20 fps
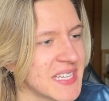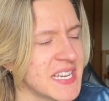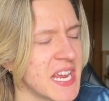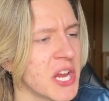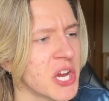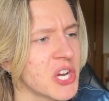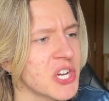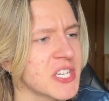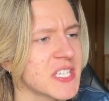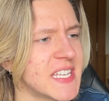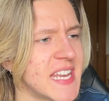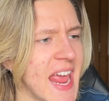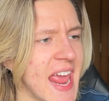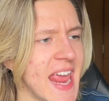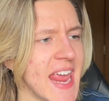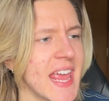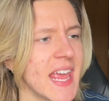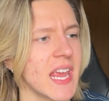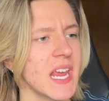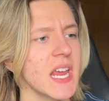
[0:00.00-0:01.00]
Tears
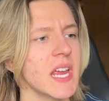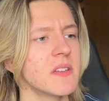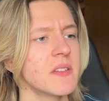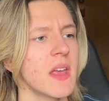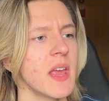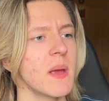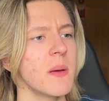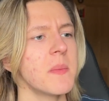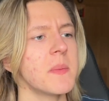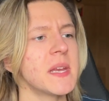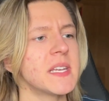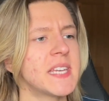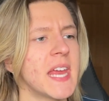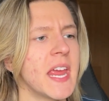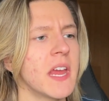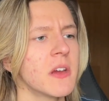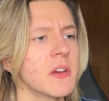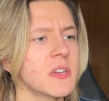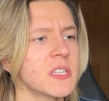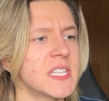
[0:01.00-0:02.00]
Day. It would be
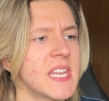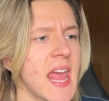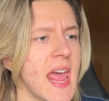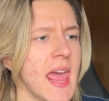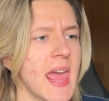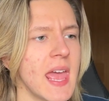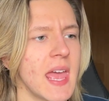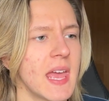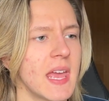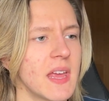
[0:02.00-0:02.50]
Tears Day.